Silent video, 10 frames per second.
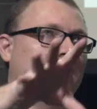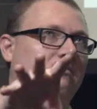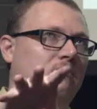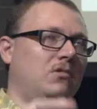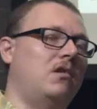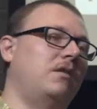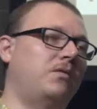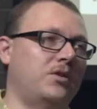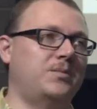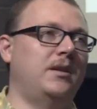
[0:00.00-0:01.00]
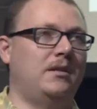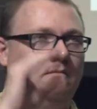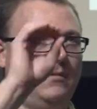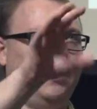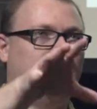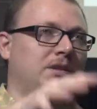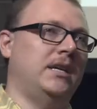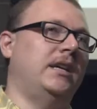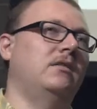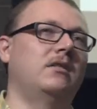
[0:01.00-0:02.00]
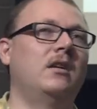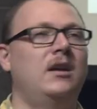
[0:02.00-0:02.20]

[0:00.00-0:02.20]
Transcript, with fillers: law enforcement in particular.